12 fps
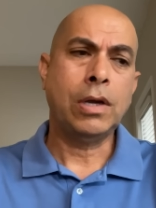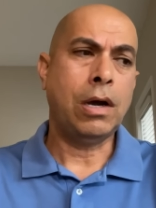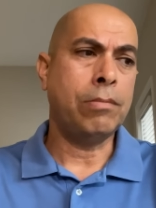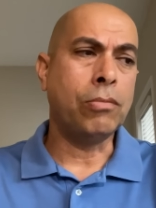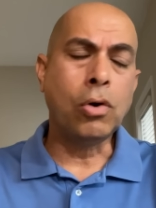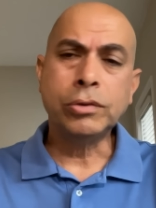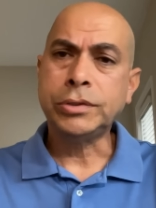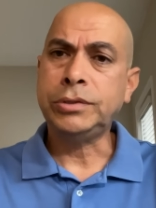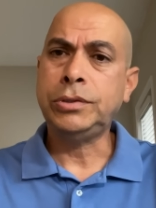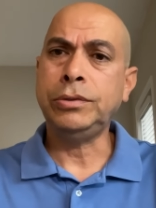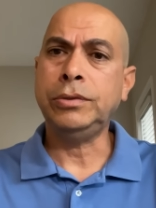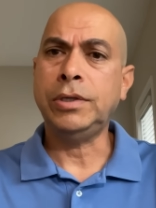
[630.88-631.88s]

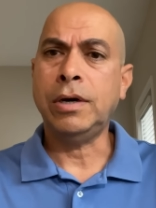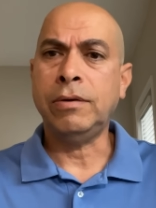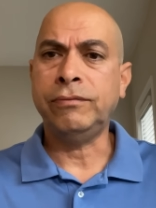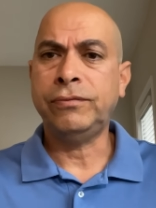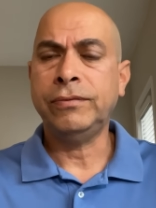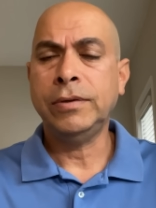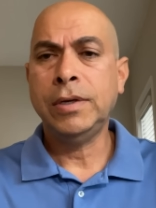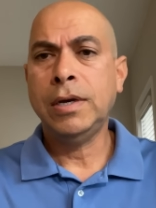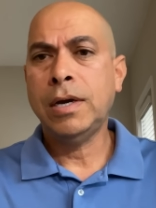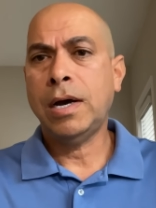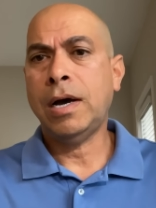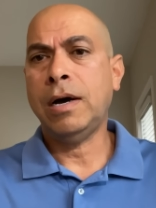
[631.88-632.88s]
multitude of
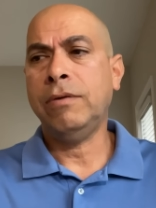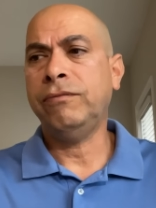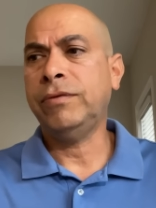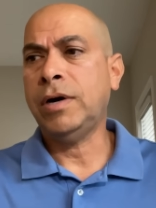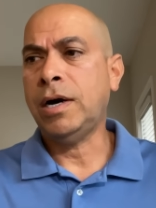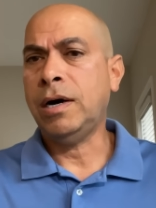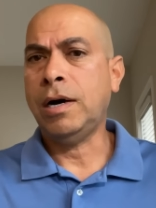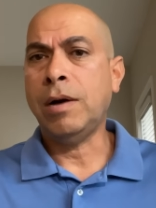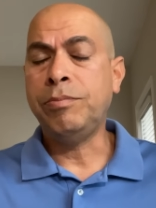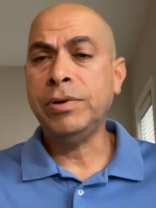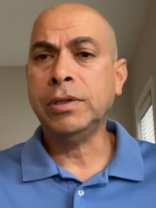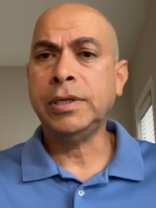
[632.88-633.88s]

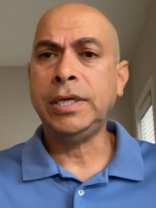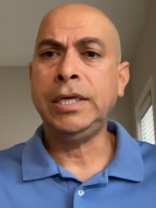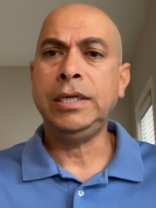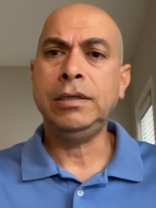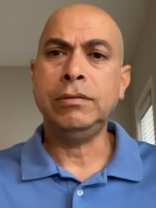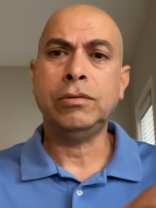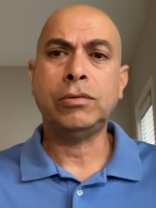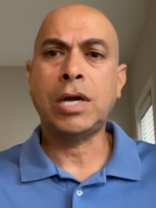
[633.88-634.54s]
ability,